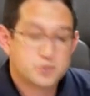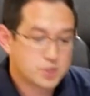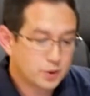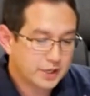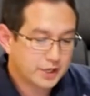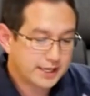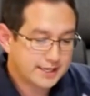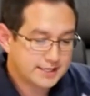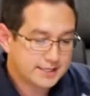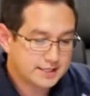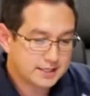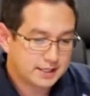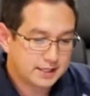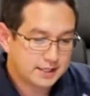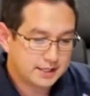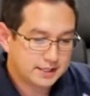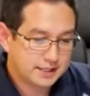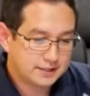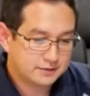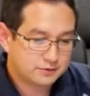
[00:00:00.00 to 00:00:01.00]
So I guess
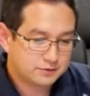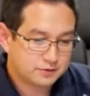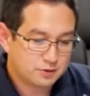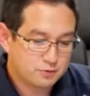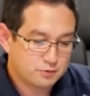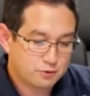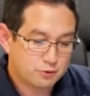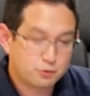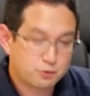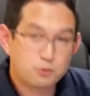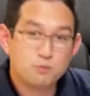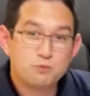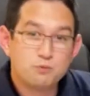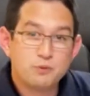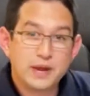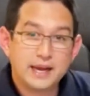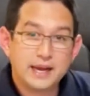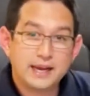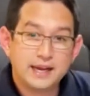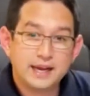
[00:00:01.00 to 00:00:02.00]
from
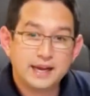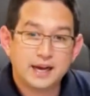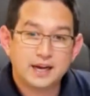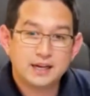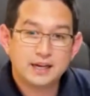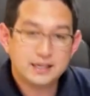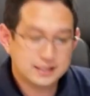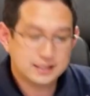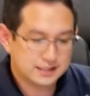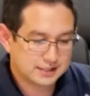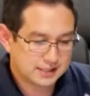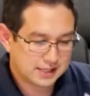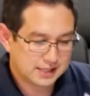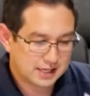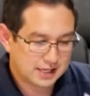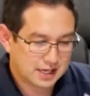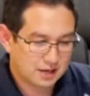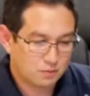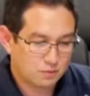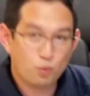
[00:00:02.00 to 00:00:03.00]
here,
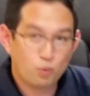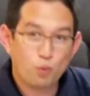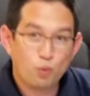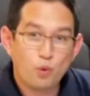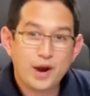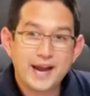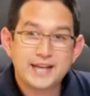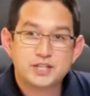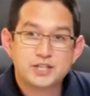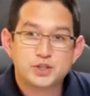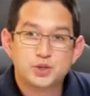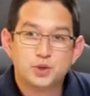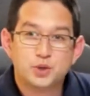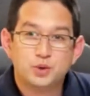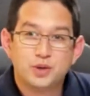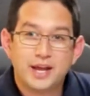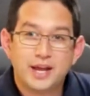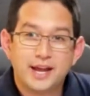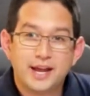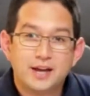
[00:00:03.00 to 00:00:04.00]
where
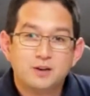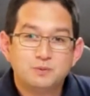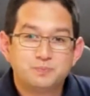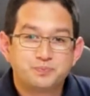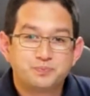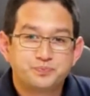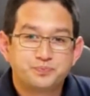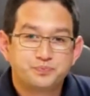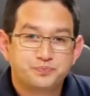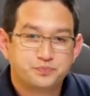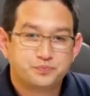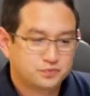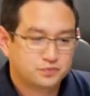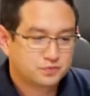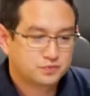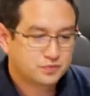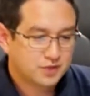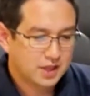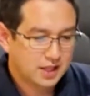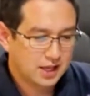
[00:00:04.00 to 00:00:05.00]
to now?
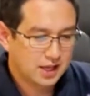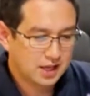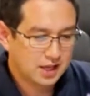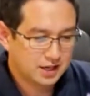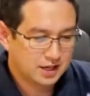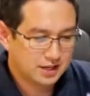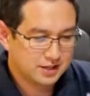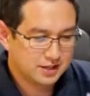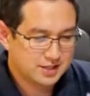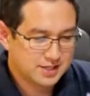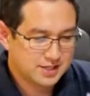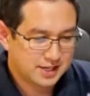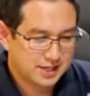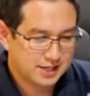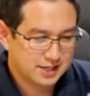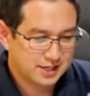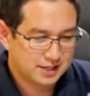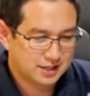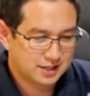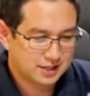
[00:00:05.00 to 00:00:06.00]
And
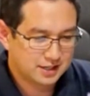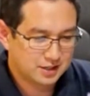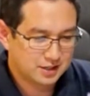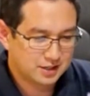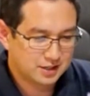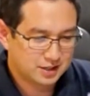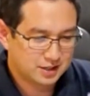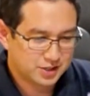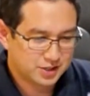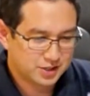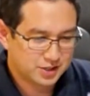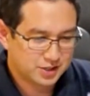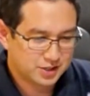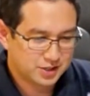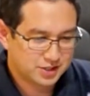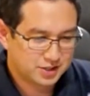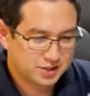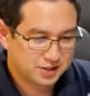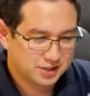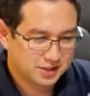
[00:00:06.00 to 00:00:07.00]
I'll
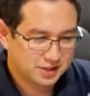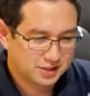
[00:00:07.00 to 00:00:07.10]
just